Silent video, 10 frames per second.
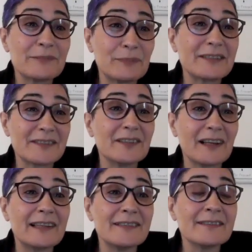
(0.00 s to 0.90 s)
master
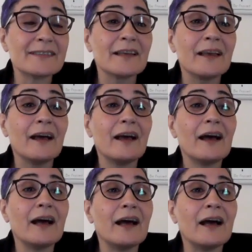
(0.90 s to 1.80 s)
cleanse,
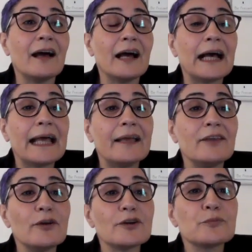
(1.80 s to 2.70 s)

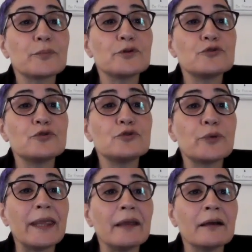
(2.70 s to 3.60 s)
you are supposed to
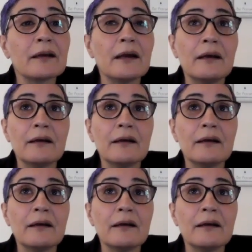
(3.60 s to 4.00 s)
drink